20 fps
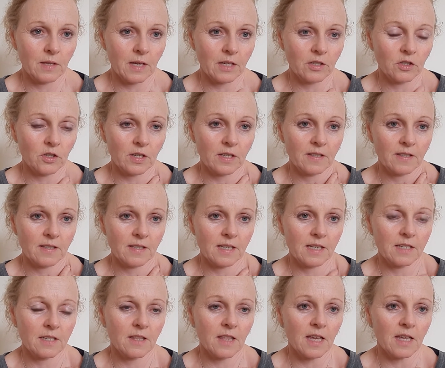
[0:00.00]
that, you can see
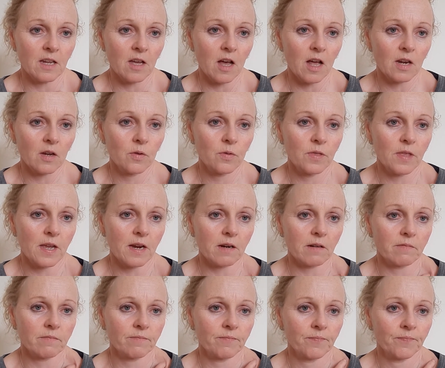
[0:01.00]
it. That hollow there,
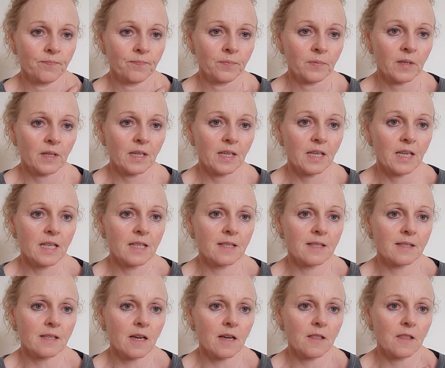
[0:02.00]

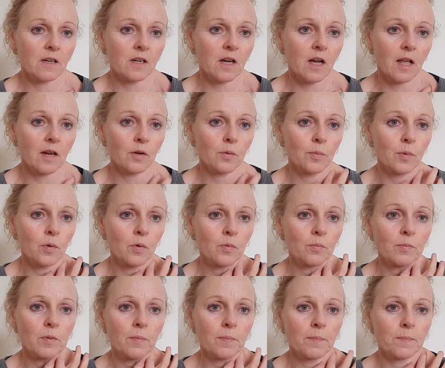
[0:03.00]
inside the collarbone,
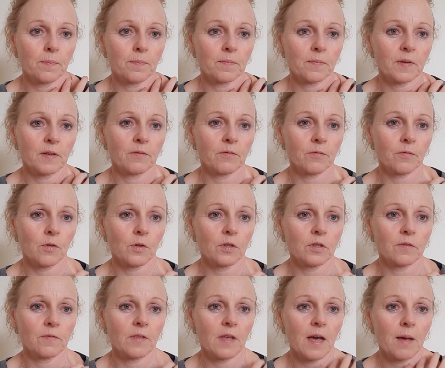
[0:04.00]
but in front
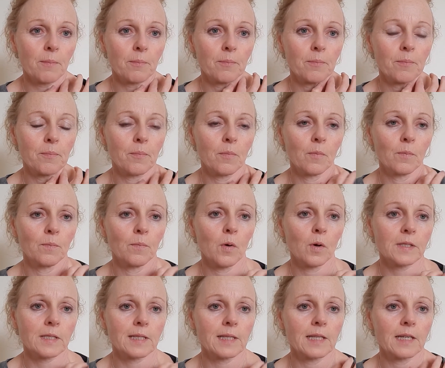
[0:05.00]
of that
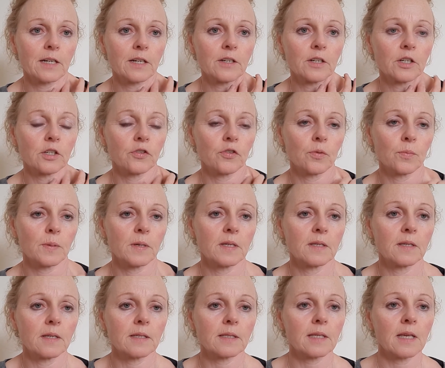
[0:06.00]
muscle there, your
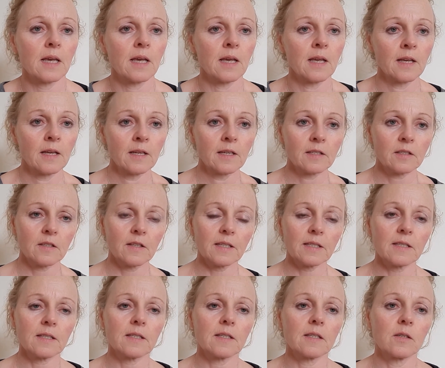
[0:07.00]
trapezius. So
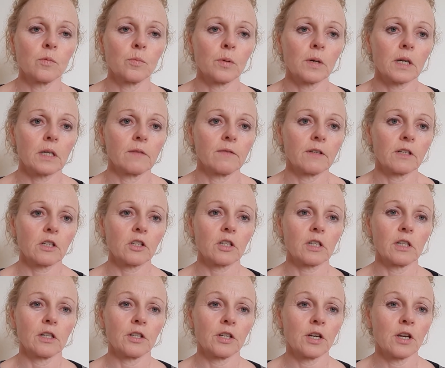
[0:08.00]
that's the
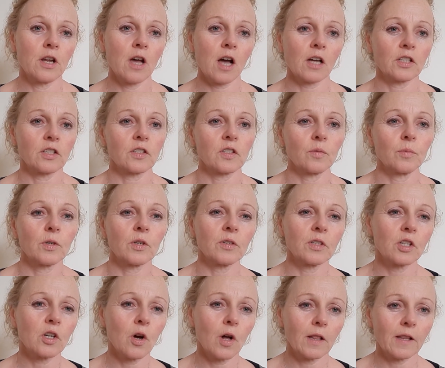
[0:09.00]
supraclavicular notch. So we're going to
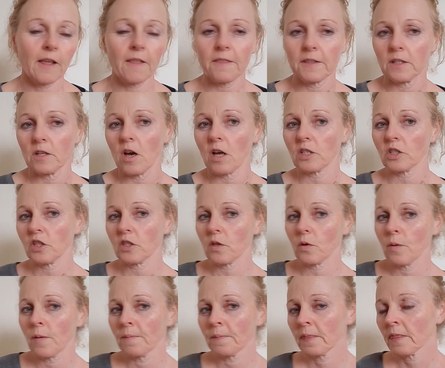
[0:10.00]
call that the notch. So
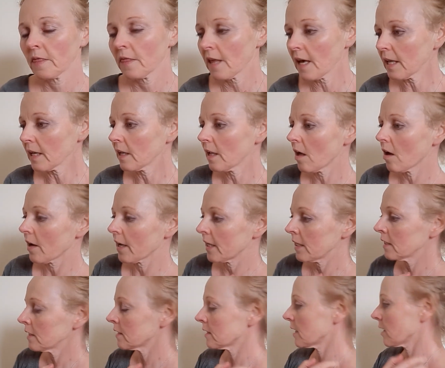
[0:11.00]
that
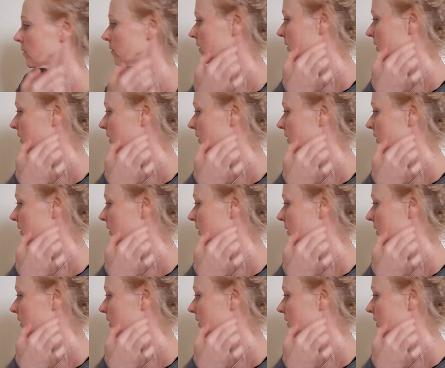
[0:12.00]
line down